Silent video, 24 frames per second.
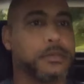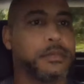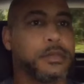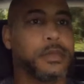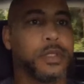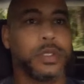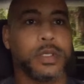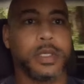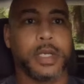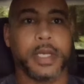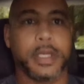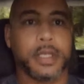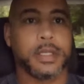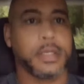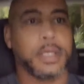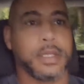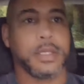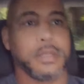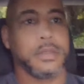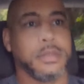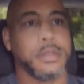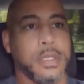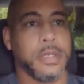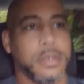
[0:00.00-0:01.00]
Look,
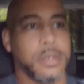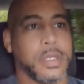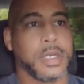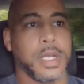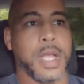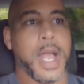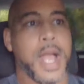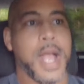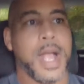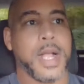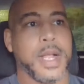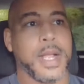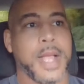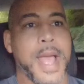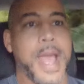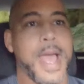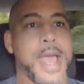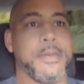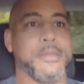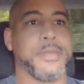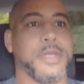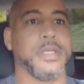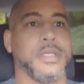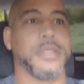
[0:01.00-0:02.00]
you know, God
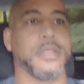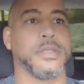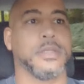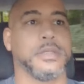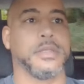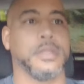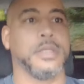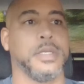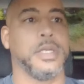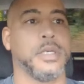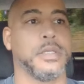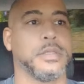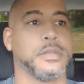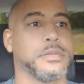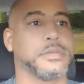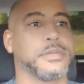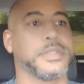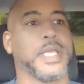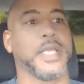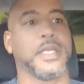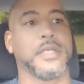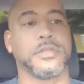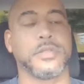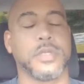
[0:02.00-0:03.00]
guide me, you know,
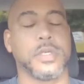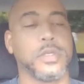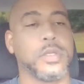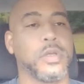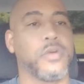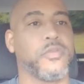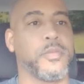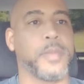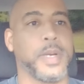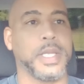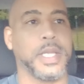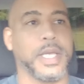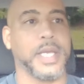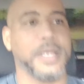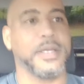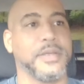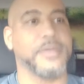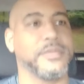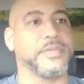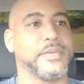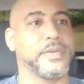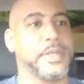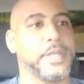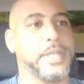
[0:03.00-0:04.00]
take control over my
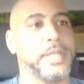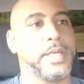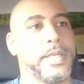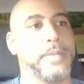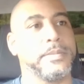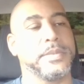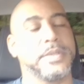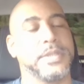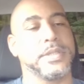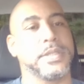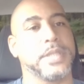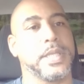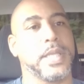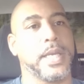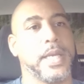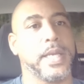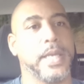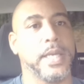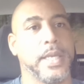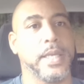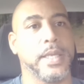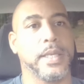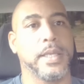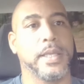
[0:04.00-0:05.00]
life. And I'm just
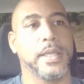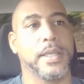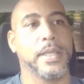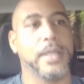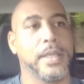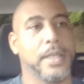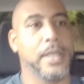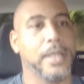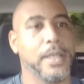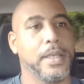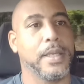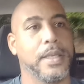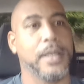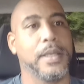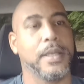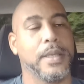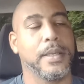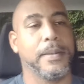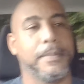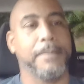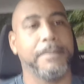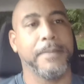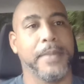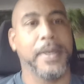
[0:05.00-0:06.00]
like,
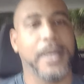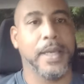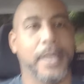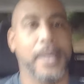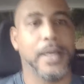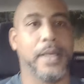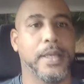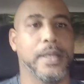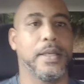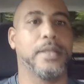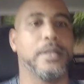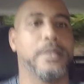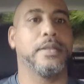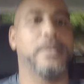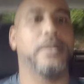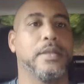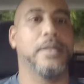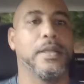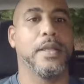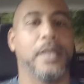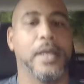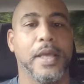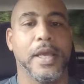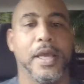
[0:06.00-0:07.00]

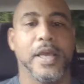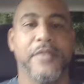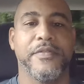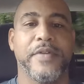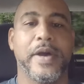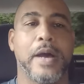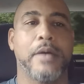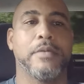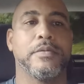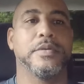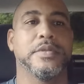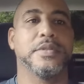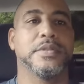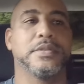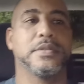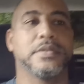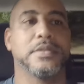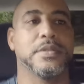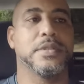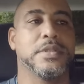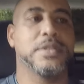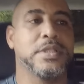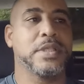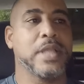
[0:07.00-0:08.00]
man, if I
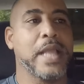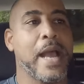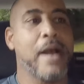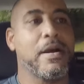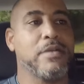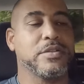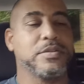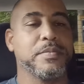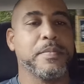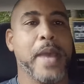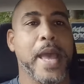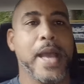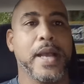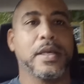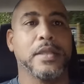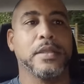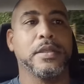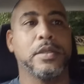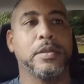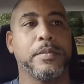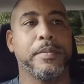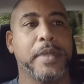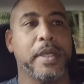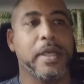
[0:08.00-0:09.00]
was slouched back a
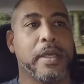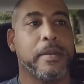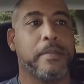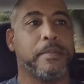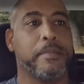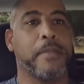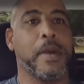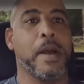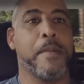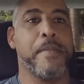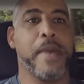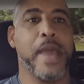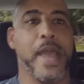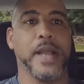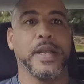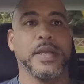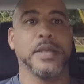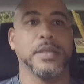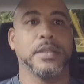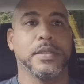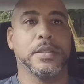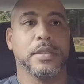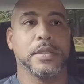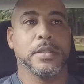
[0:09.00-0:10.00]
little bit, my back
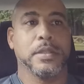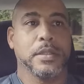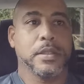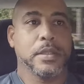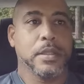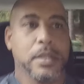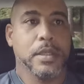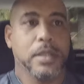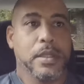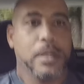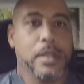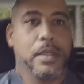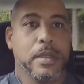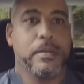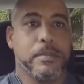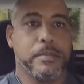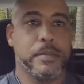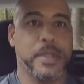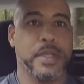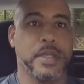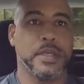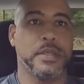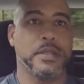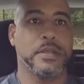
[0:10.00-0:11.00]
could
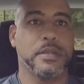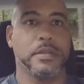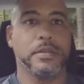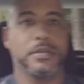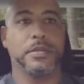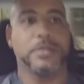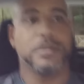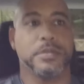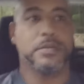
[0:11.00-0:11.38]
have been